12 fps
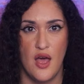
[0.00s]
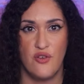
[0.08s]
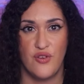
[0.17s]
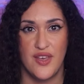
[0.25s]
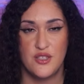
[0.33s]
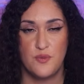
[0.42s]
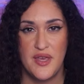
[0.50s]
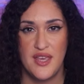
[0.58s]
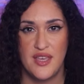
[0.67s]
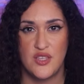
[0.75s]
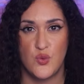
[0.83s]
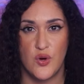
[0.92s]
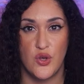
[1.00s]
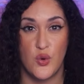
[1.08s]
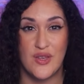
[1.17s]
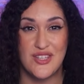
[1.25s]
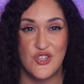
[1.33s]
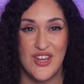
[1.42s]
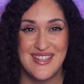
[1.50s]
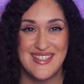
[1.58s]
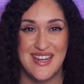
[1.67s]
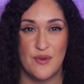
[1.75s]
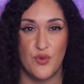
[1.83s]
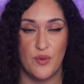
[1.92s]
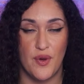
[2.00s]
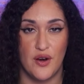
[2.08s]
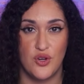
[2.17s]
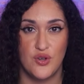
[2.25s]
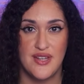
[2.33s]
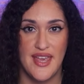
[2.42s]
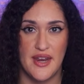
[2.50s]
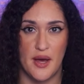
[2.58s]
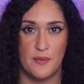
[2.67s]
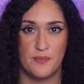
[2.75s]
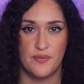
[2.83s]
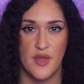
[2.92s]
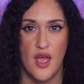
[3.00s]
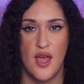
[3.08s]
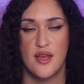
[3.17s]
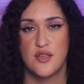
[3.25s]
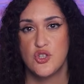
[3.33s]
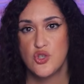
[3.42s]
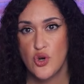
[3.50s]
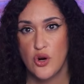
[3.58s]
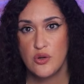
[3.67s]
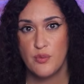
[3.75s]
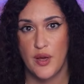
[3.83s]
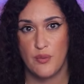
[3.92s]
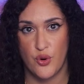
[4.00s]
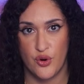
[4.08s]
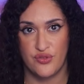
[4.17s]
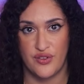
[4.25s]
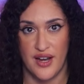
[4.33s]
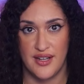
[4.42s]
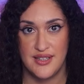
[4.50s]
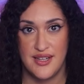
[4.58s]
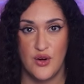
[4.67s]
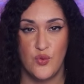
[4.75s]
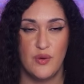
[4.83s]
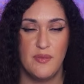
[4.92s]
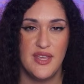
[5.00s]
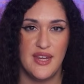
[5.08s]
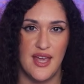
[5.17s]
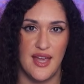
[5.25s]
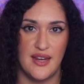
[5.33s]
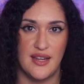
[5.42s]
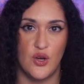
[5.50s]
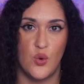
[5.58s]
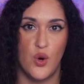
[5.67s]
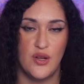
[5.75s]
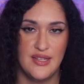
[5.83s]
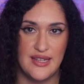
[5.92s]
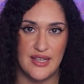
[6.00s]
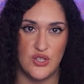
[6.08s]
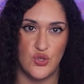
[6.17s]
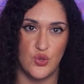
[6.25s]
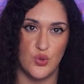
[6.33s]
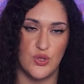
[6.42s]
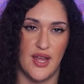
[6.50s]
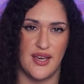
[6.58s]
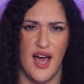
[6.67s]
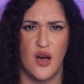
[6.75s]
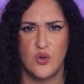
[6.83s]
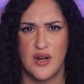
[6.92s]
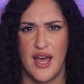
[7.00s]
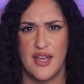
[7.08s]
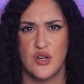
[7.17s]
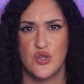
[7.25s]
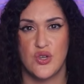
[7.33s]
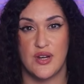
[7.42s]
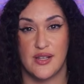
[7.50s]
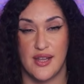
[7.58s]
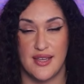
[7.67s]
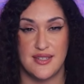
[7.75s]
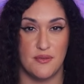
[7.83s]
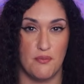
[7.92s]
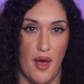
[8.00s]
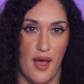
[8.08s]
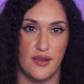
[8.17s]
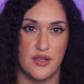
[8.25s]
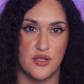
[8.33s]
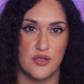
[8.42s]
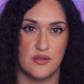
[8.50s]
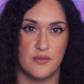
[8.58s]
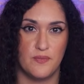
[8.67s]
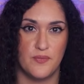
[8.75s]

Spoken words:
Phase B is where you ingest and prepare your data. Start by profiling and remediating quality issues like outliers and class imbalance.